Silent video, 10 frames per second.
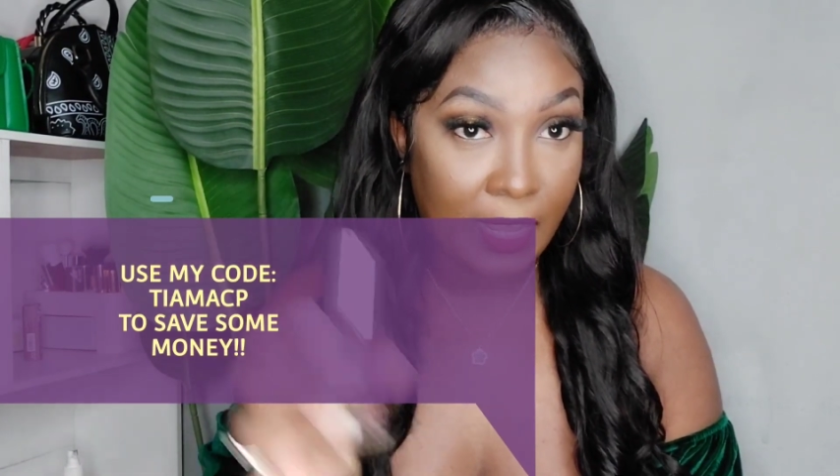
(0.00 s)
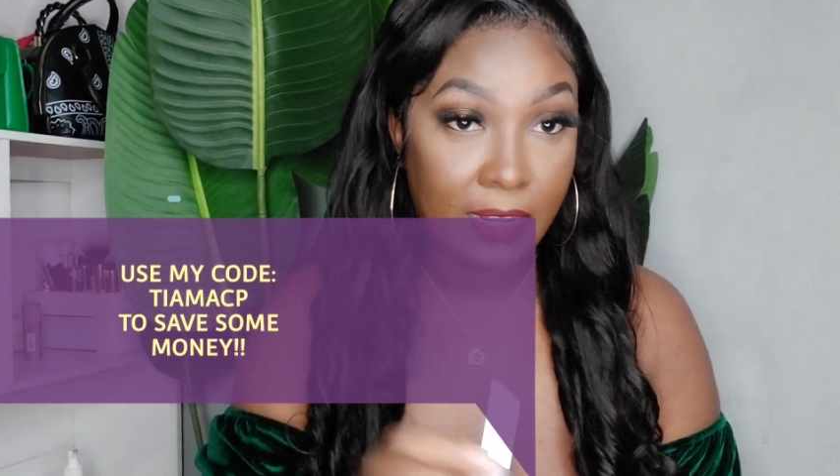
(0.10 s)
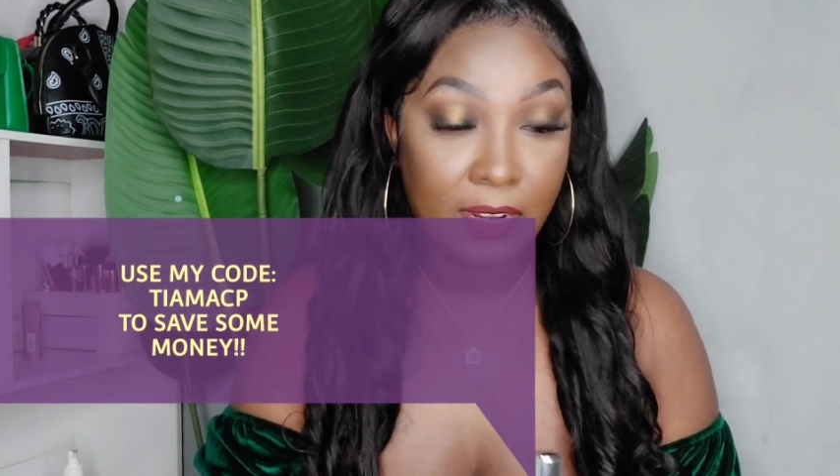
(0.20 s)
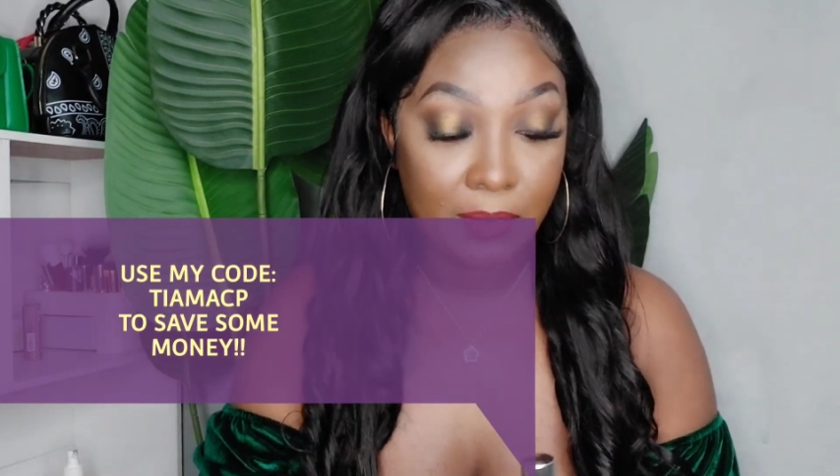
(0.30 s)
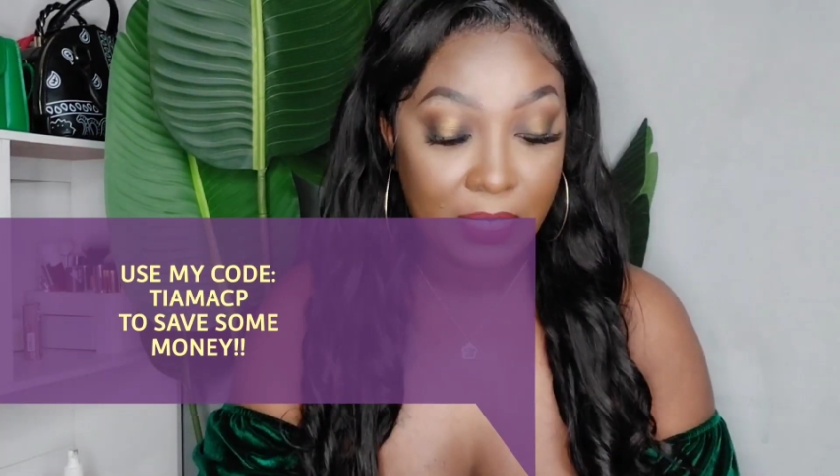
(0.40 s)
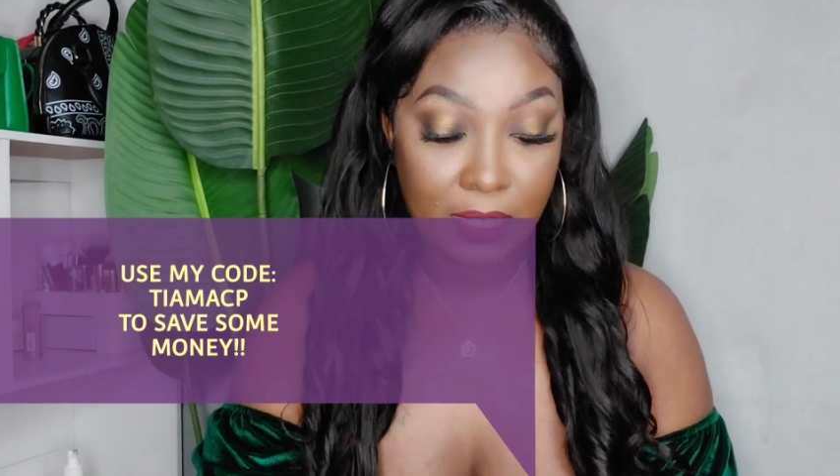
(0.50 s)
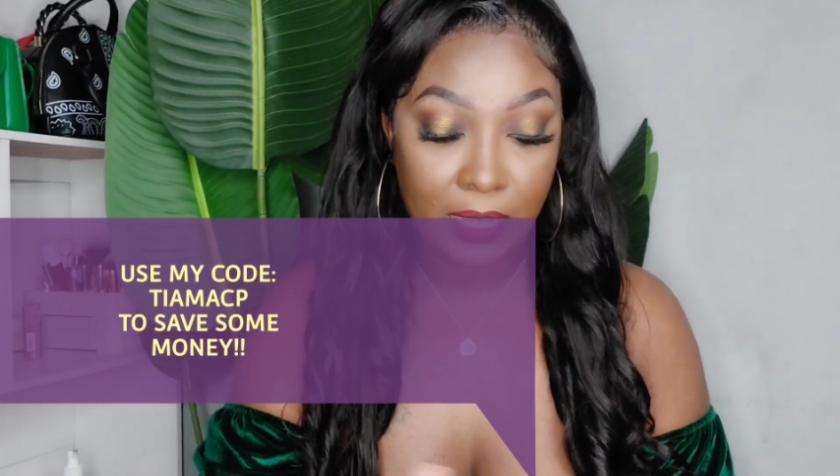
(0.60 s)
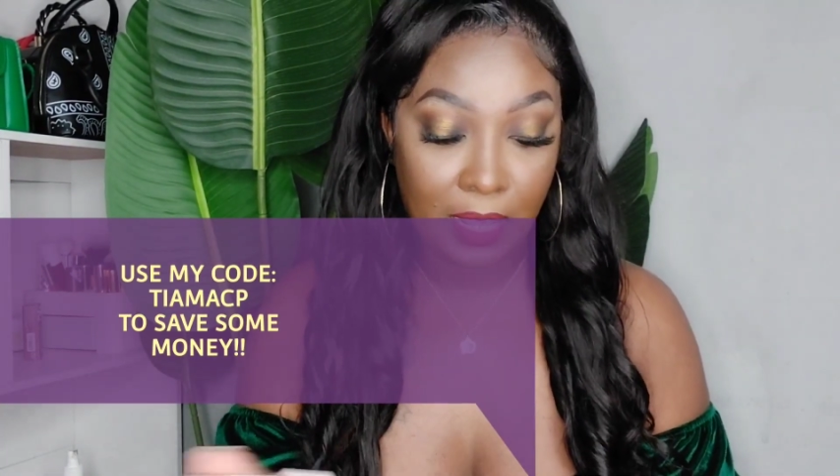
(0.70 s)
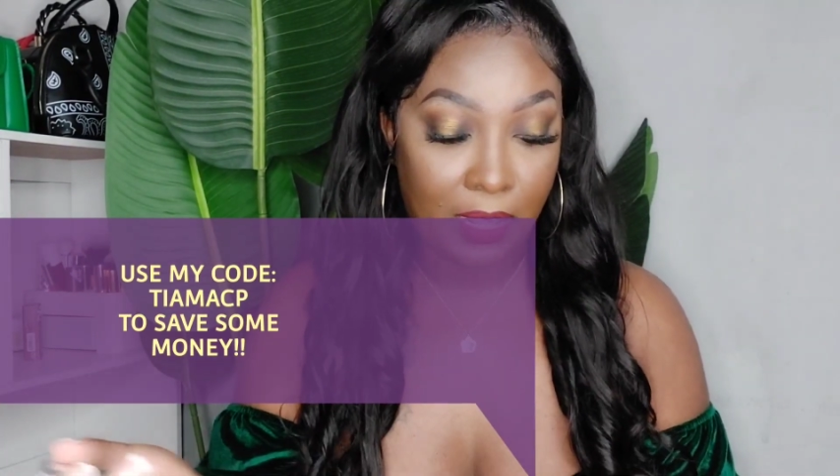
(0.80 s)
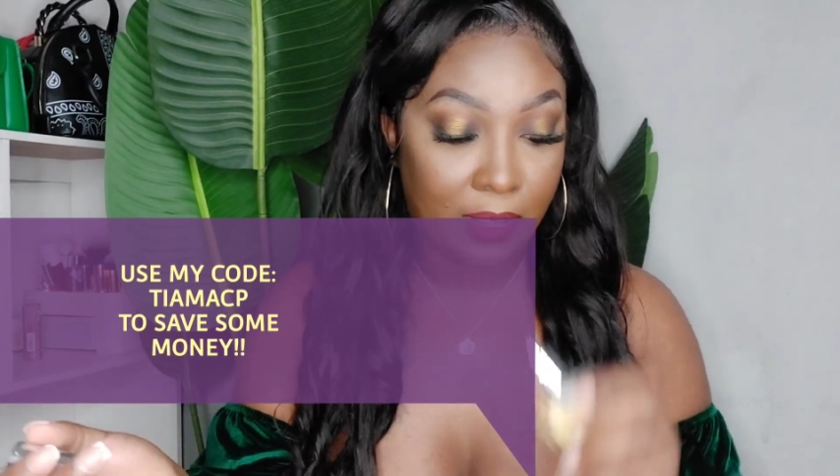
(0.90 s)
and let me tell
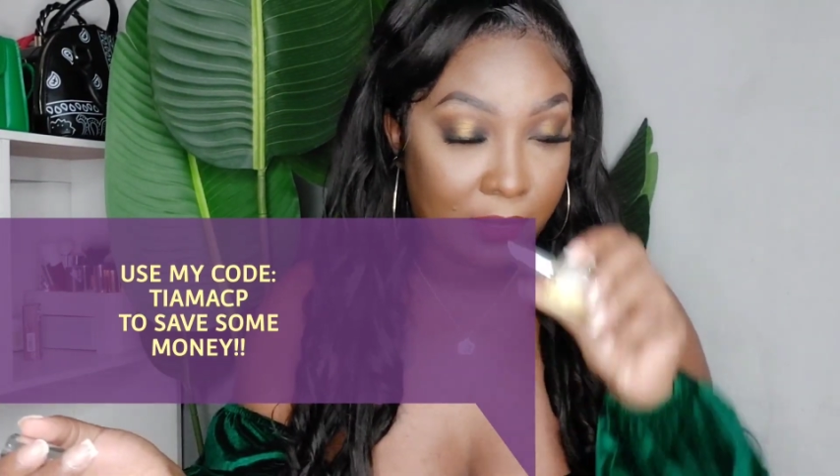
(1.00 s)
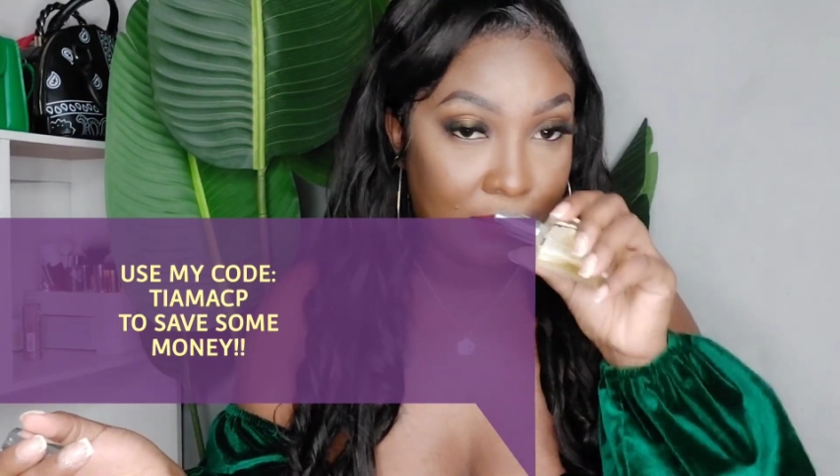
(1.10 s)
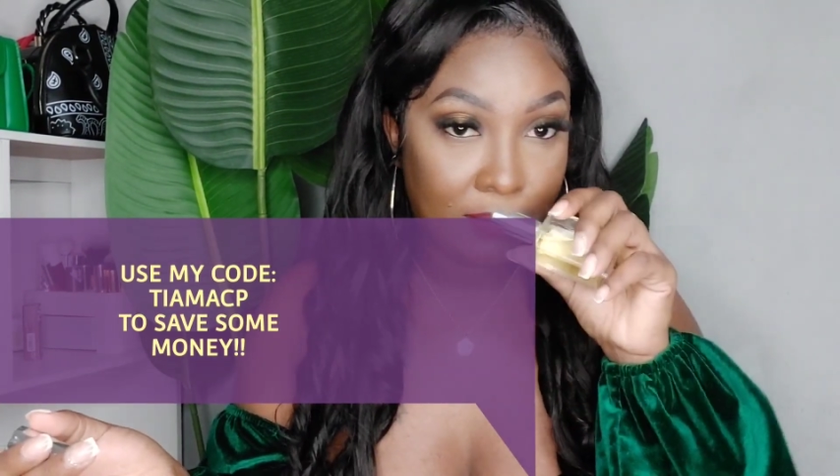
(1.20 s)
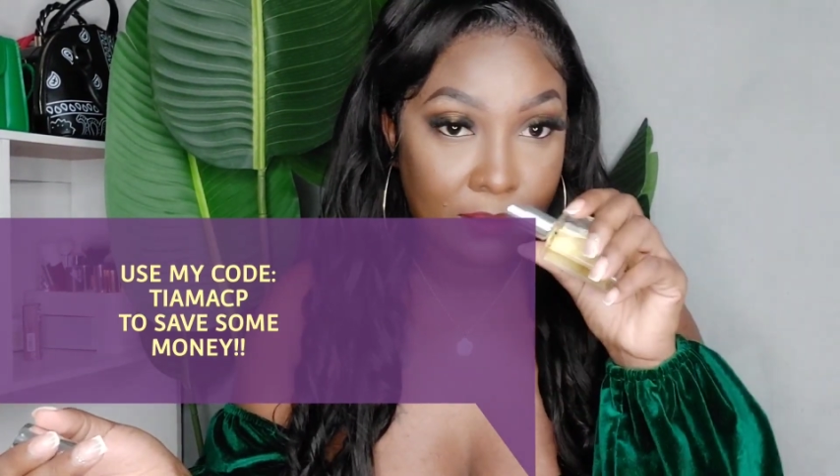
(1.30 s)
y'all,